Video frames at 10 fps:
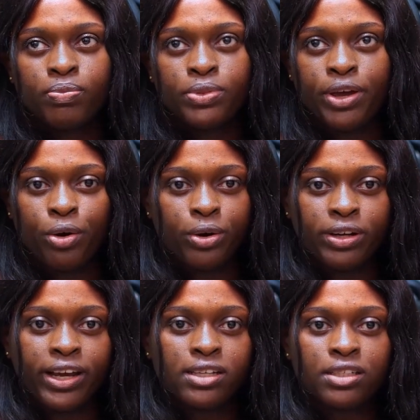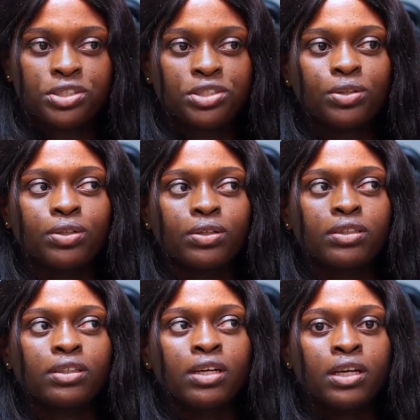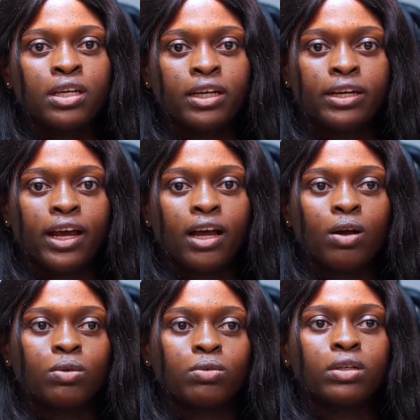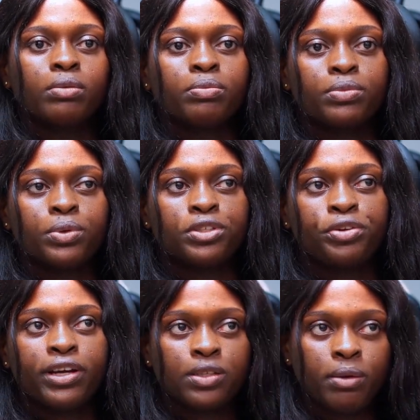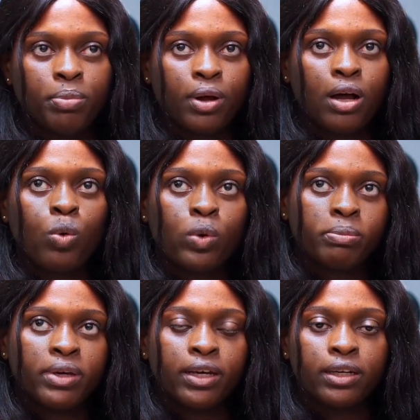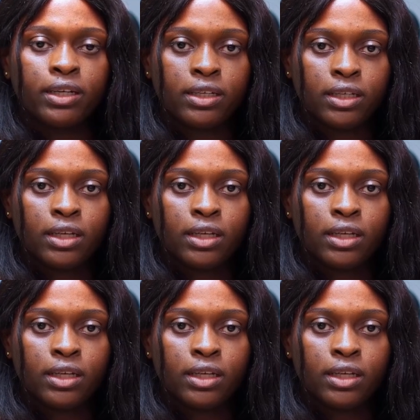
their organization and how they were trying to empower women